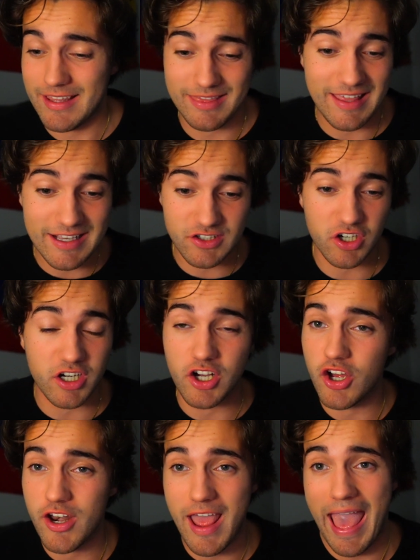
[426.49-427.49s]
Like things are
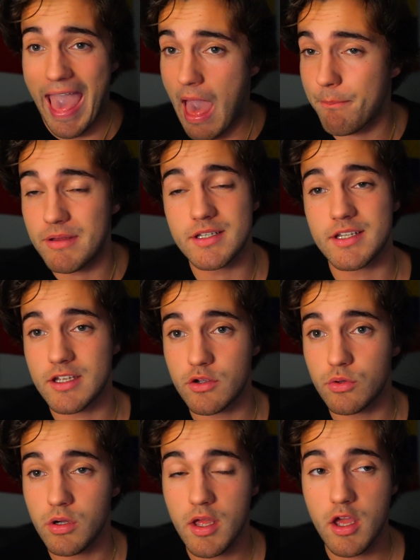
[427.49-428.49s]
gonna happen to
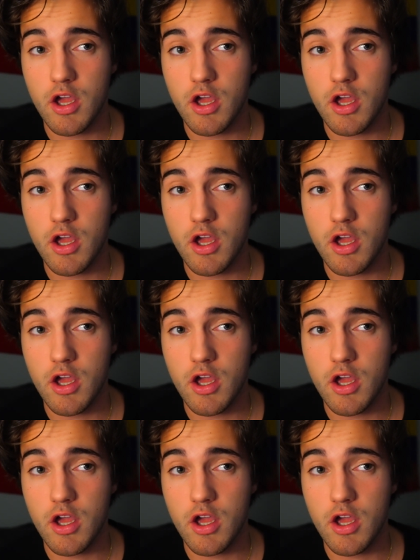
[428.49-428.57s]
you